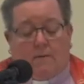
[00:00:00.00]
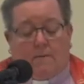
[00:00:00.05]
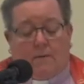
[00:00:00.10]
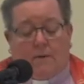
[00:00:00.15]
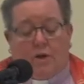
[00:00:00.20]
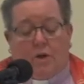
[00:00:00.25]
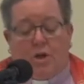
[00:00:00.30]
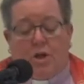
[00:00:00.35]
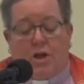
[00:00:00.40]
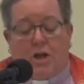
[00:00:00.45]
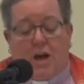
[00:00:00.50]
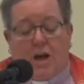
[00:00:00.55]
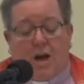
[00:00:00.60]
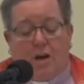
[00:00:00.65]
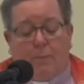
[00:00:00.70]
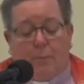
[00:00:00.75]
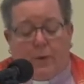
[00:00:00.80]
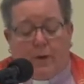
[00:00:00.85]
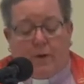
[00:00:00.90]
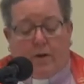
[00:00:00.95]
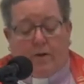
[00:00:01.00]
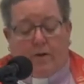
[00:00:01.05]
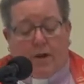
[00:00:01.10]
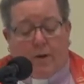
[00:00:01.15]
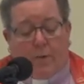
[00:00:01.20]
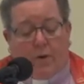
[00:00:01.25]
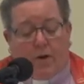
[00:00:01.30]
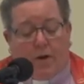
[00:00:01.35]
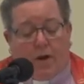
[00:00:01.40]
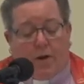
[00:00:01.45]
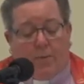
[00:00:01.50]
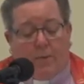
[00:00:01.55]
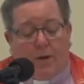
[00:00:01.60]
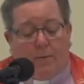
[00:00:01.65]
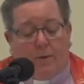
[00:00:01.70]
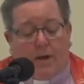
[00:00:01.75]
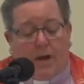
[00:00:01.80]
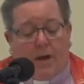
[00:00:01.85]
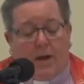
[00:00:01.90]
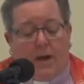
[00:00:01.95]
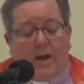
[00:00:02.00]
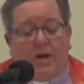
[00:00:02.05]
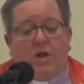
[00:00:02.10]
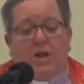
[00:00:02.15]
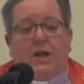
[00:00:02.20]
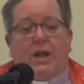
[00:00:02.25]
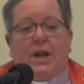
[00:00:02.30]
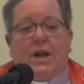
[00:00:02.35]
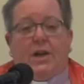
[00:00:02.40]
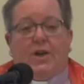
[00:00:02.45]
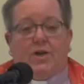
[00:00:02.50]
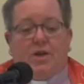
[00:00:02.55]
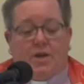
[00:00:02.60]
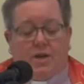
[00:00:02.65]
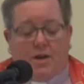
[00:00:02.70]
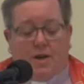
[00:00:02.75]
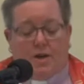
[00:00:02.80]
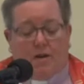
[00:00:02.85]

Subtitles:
for the GI Bill that will help them get an education